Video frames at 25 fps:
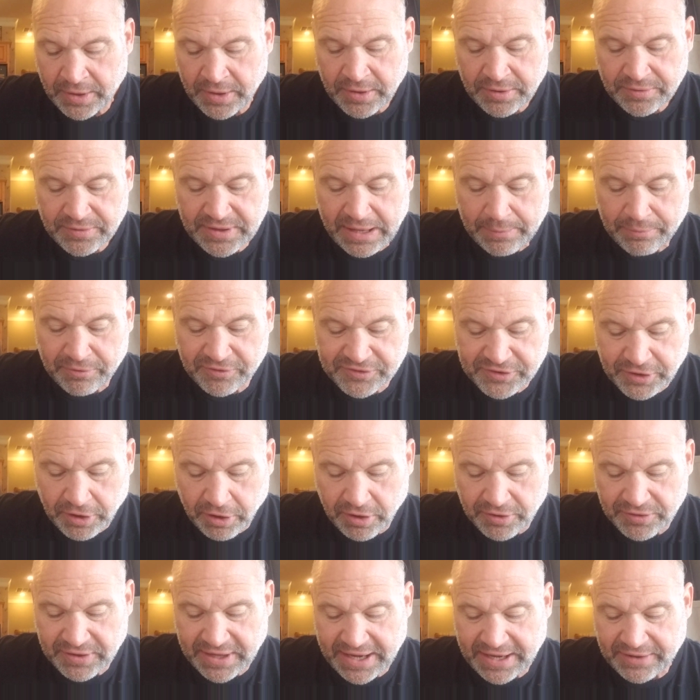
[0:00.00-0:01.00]

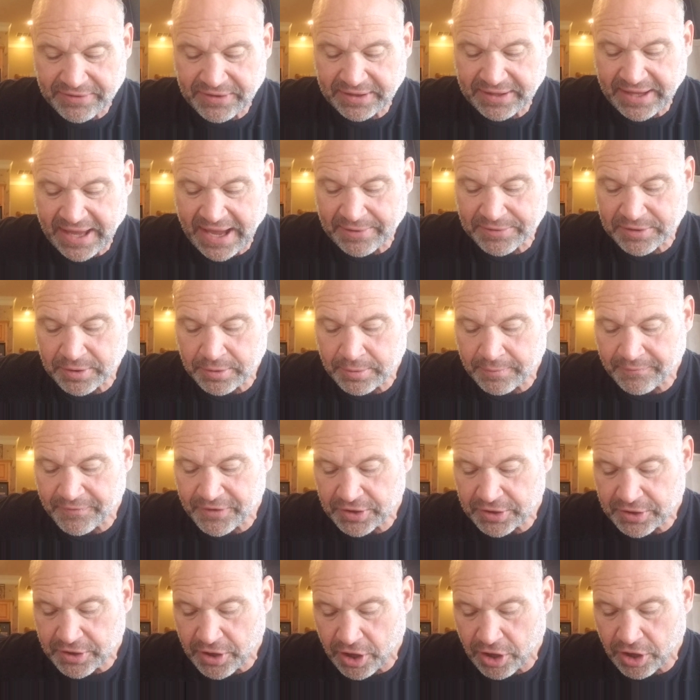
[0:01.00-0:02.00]
Nebuzaradan, the captain of the
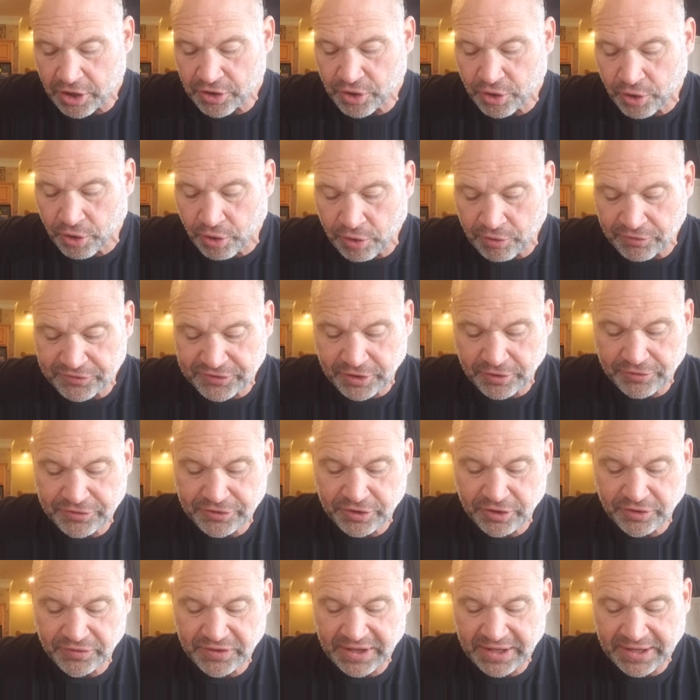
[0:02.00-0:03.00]
guard, also
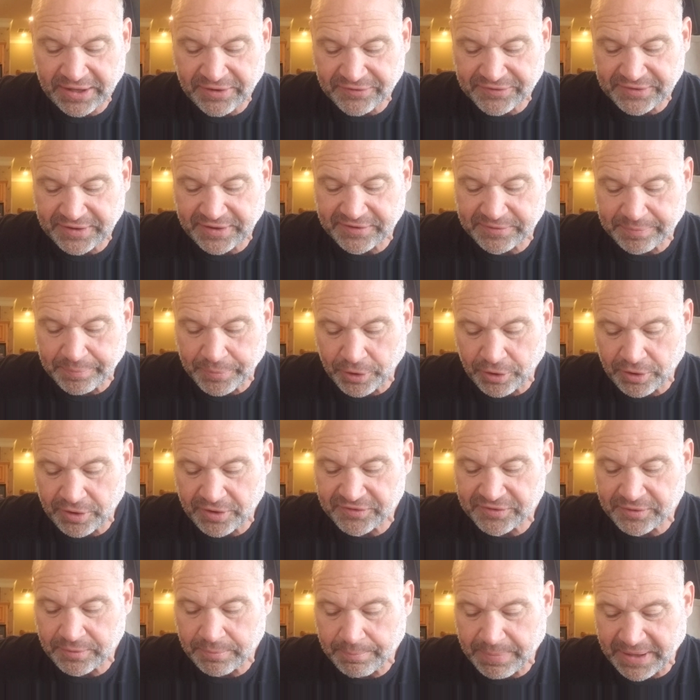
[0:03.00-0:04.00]
took the incense
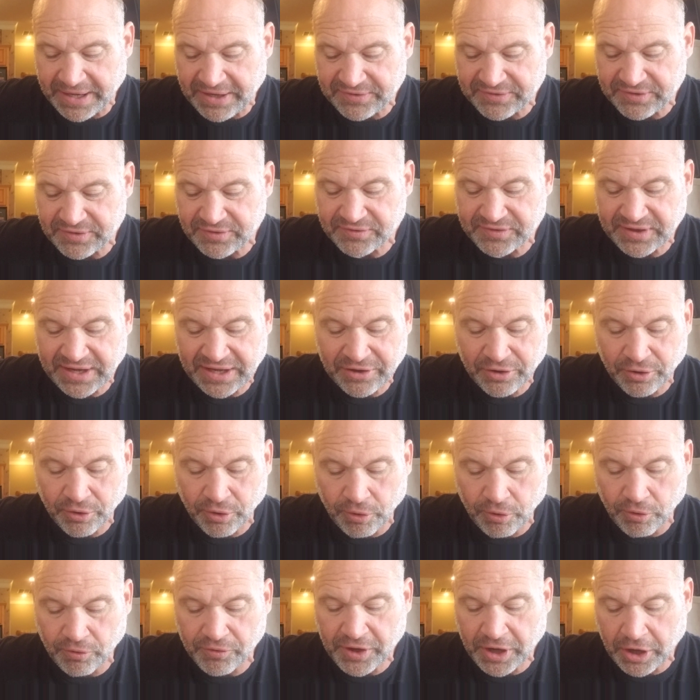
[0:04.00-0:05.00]
burners and basins and
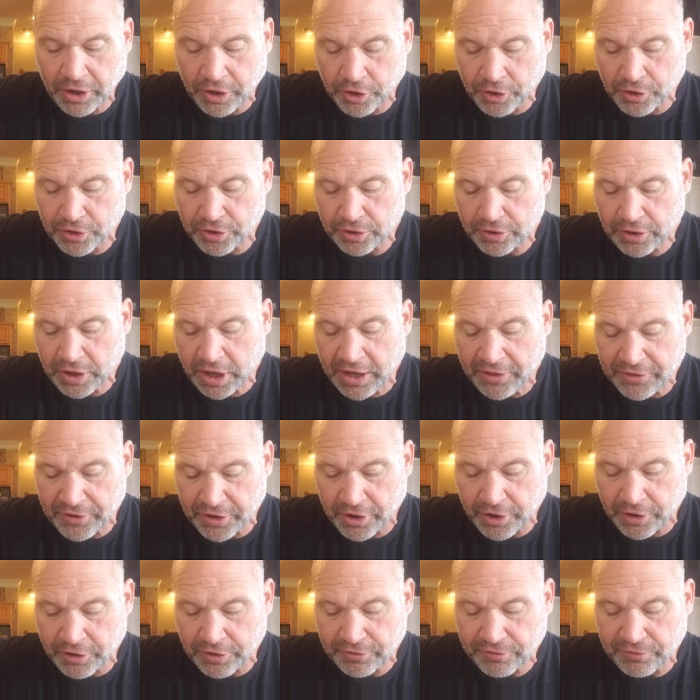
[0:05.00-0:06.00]
all the other
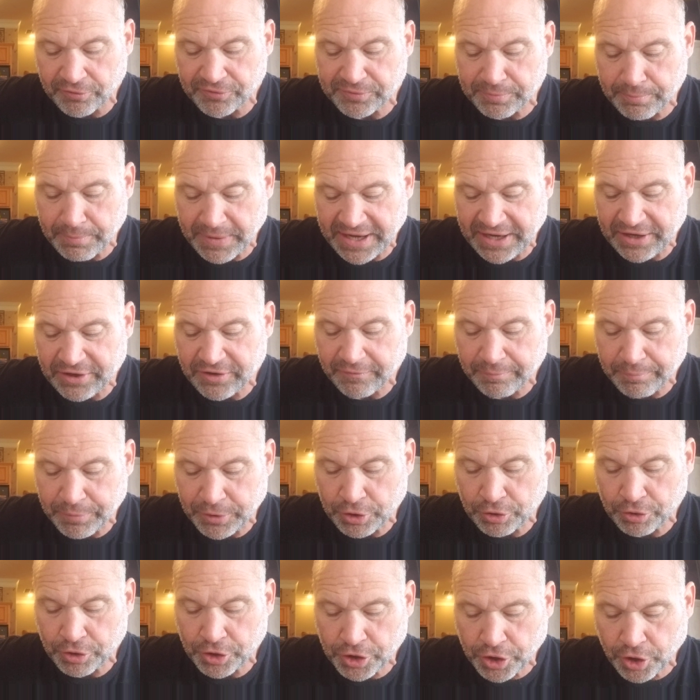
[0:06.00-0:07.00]
articles made of
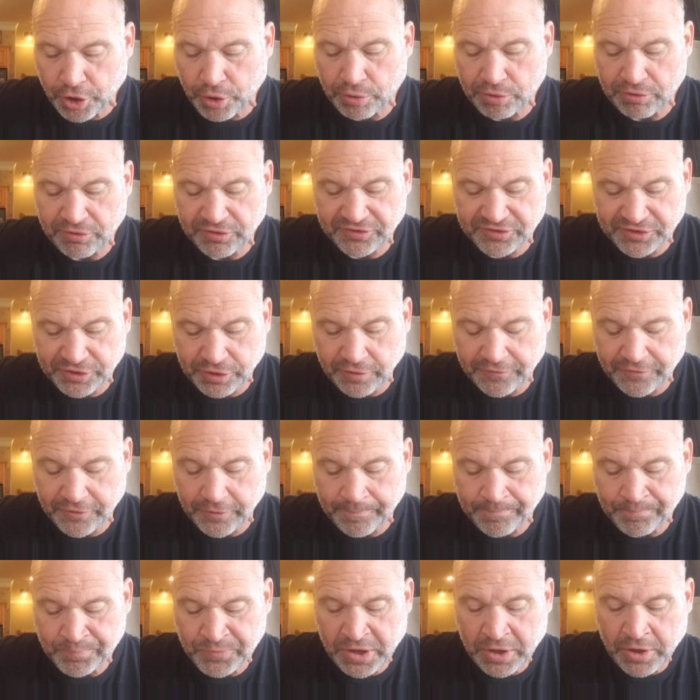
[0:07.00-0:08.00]
pure gold or silver.
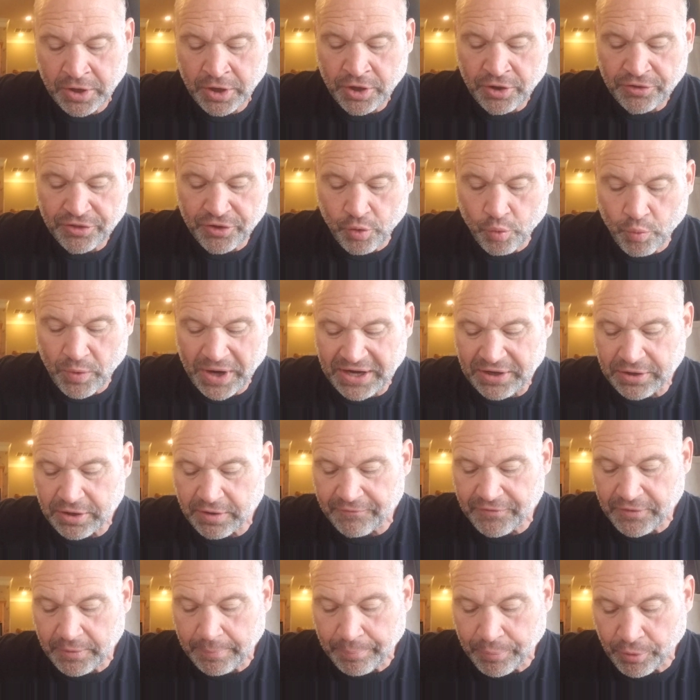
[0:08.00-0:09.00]
The weight
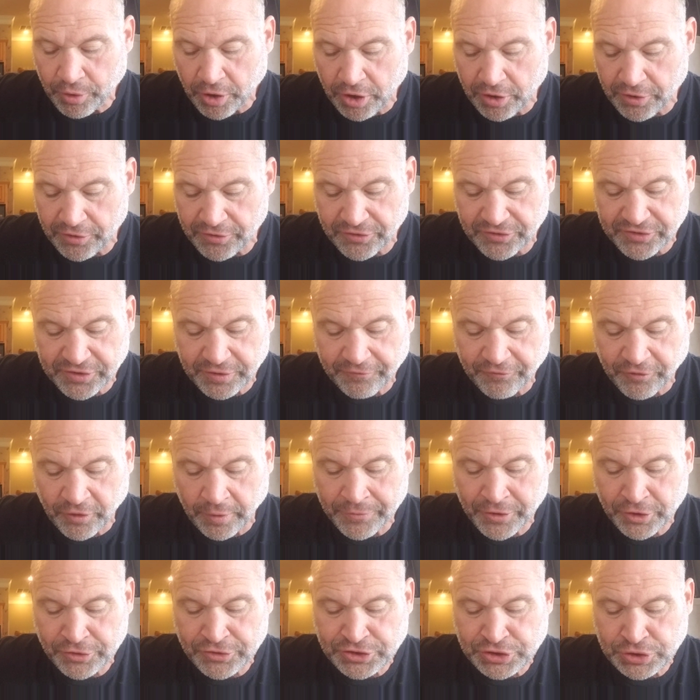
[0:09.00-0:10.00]
of the bronze from
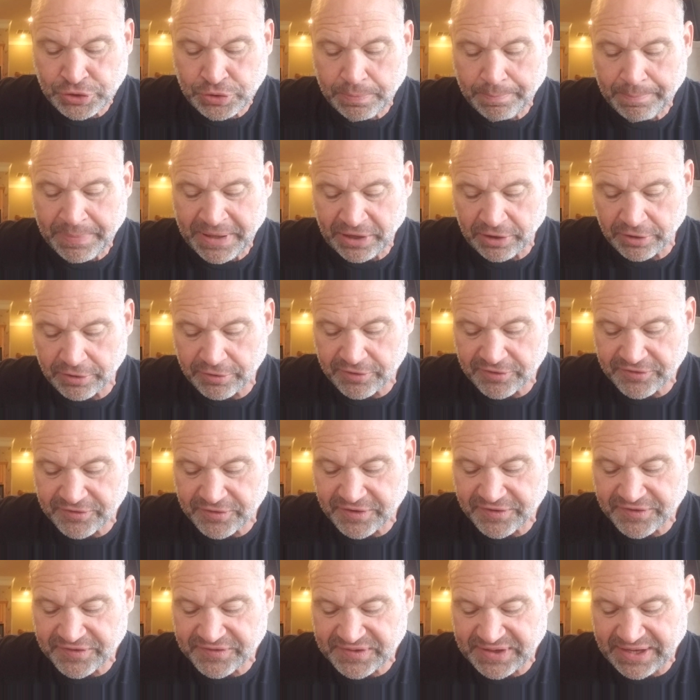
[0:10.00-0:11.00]
the two pillars,
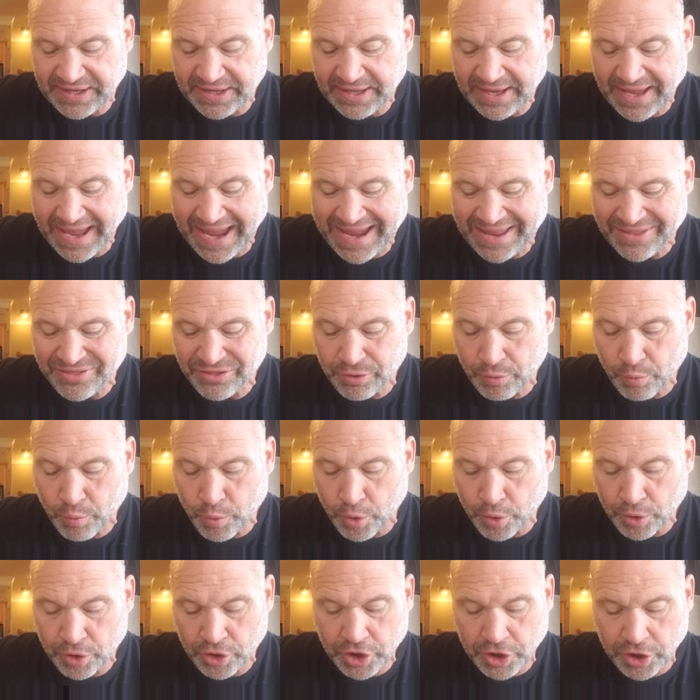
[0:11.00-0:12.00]
the sea, and the
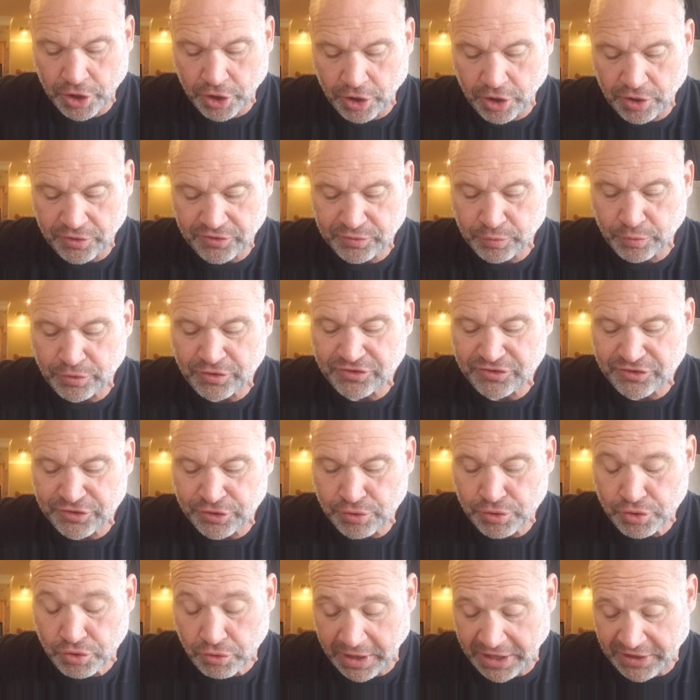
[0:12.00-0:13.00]
water carts was
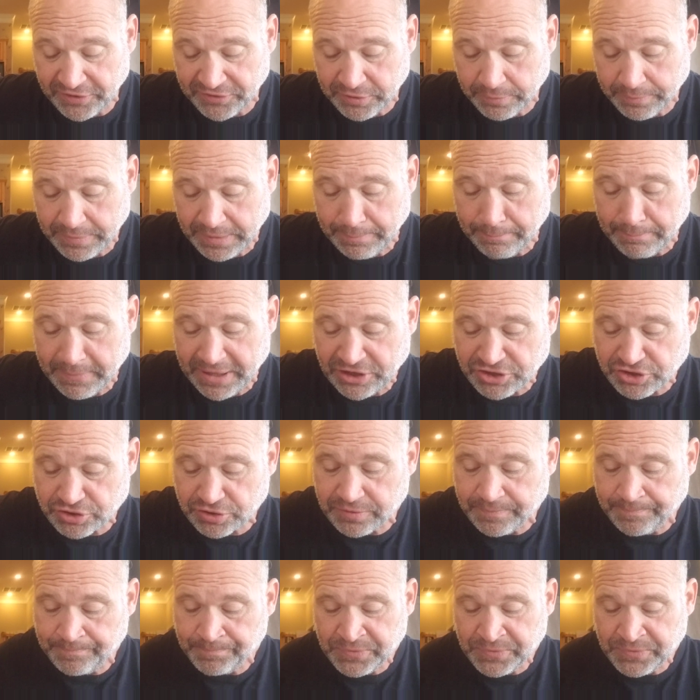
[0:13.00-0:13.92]
too great to be measured.